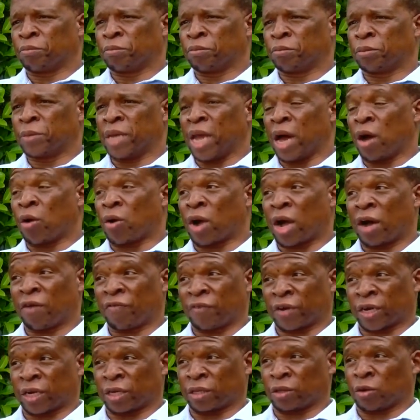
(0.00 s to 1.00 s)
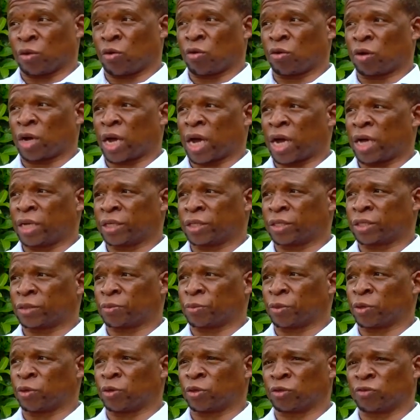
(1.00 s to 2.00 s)
now covering the whole country,
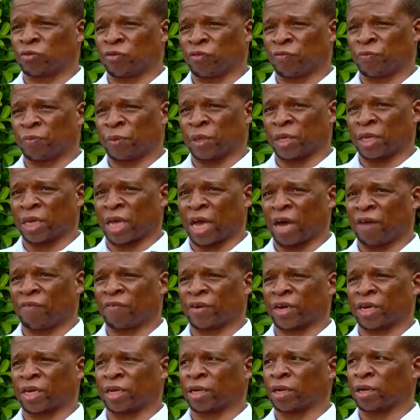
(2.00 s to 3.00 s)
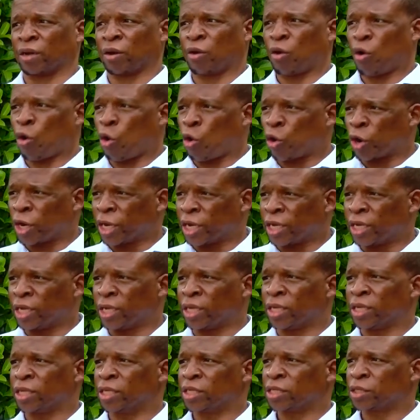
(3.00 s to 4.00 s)
because we've been covering
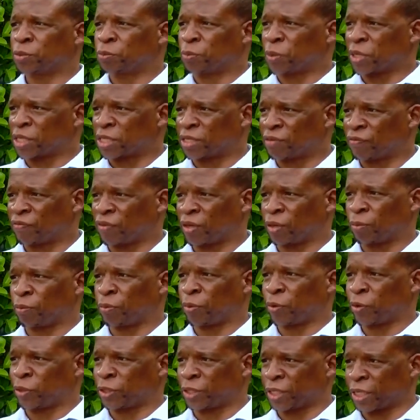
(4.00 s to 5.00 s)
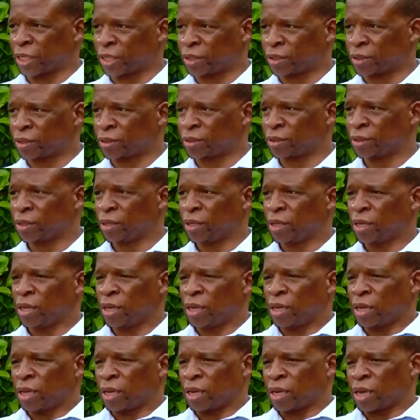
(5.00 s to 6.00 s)
only specific projects.
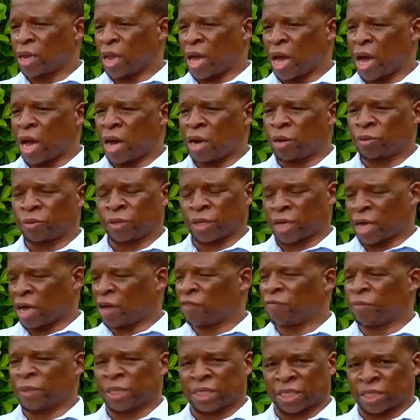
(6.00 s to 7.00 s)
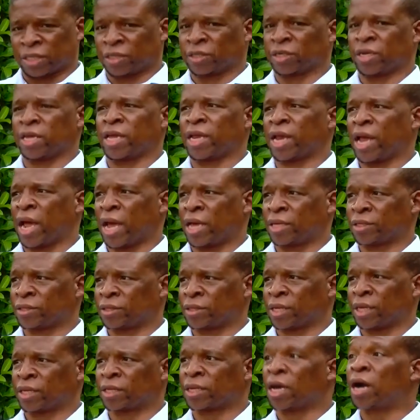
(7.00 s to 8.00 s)
Now the government has realized
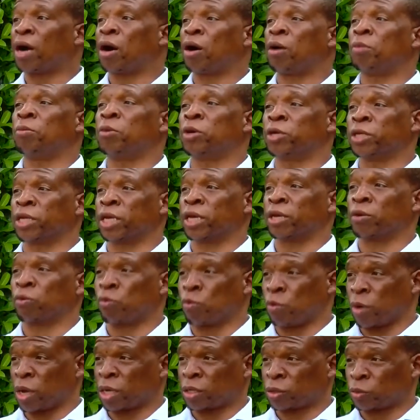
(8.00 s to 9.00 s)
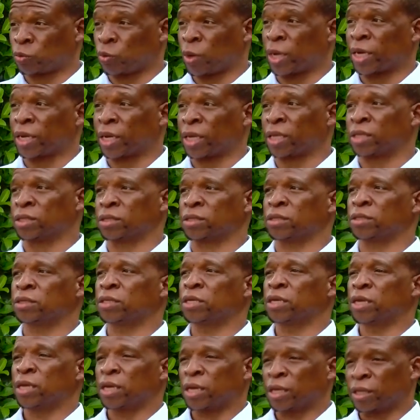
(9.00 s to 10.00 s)
that our model works wonders.
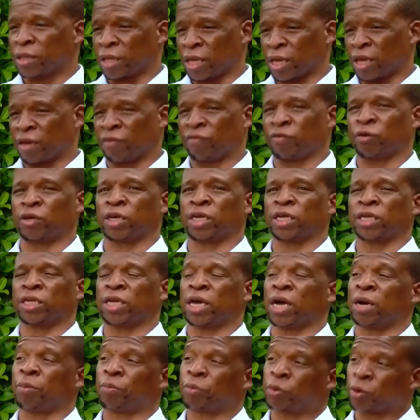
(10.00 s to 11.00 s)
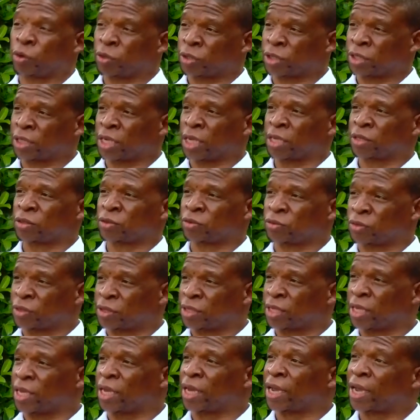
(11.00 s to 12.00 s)
They have already approached us to
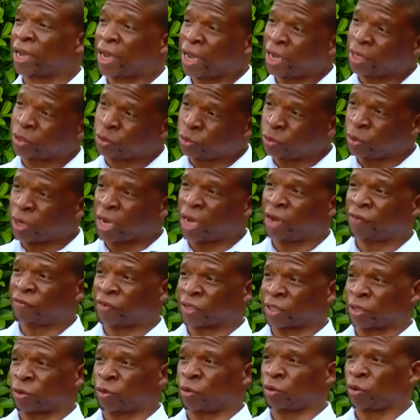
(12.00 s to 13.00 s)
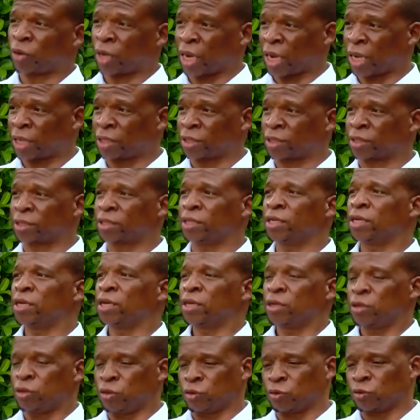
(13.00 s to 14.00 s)
say, can't you cover the whole country
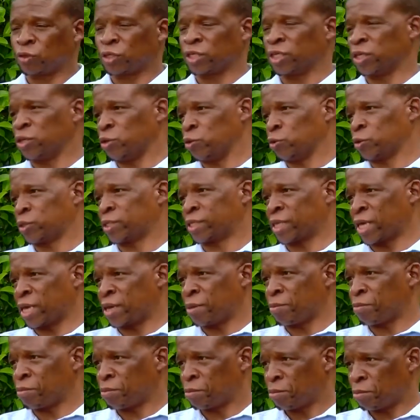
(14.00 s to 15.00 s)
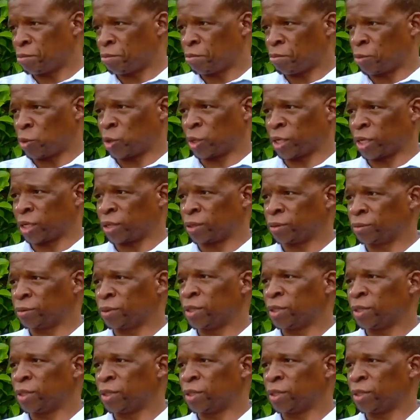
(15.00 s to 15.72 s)
using your same model?